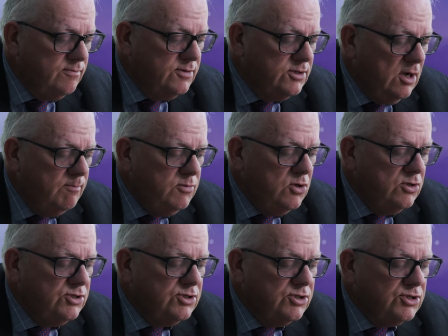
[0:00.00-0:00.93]
some
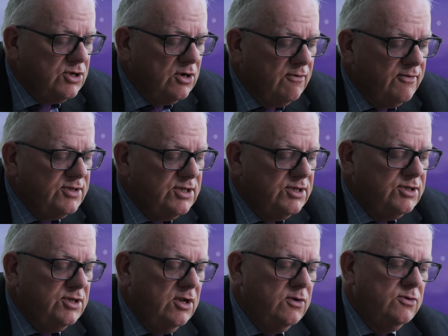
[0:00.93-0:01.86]
goods and
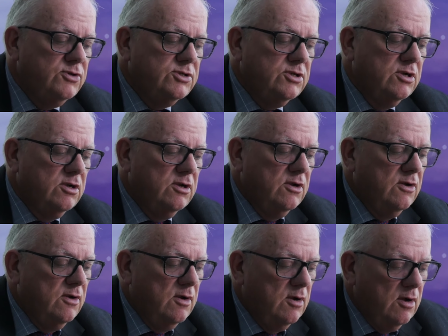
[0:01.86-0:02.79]
services used
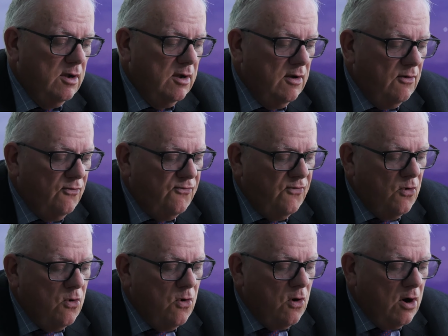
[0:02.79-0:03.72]

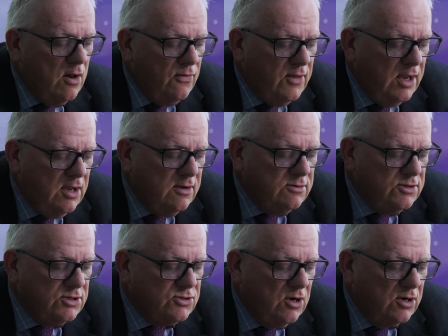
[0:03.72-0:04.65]
for the
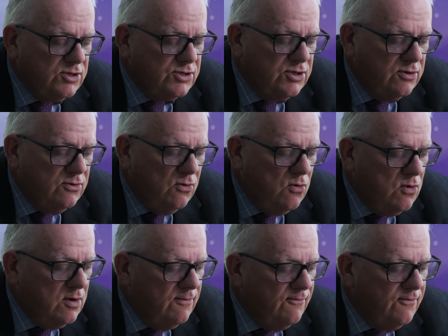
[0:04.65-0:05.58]
construction or
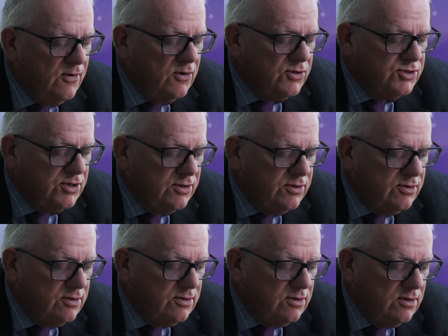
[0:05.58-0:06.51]

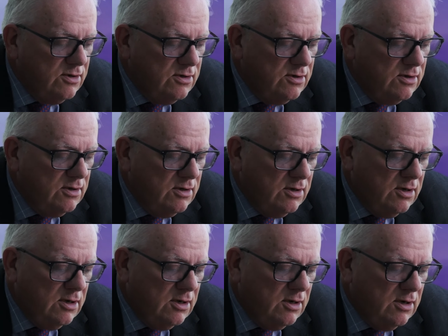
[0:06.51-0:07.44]
conversion
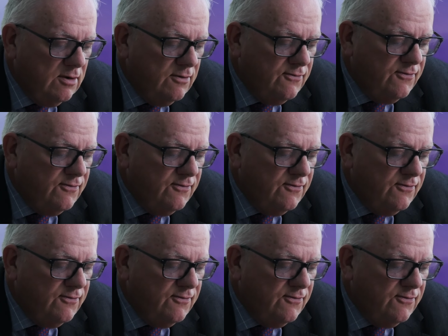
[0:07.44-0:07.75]
of